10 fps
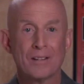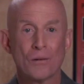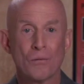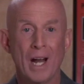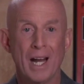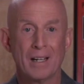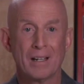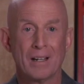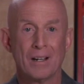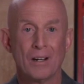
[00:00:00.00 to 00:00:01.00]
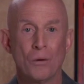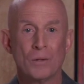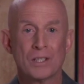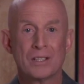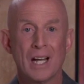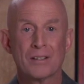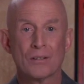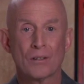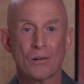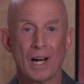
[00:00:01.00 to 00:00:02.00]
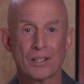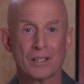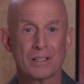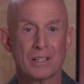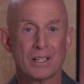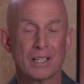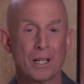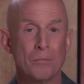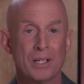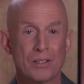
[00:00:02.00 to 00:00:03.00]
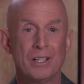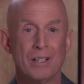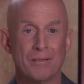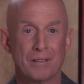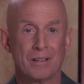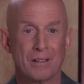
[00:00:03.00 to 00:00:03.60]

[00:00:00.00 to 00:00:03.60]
the rate which dental correction can be achieved.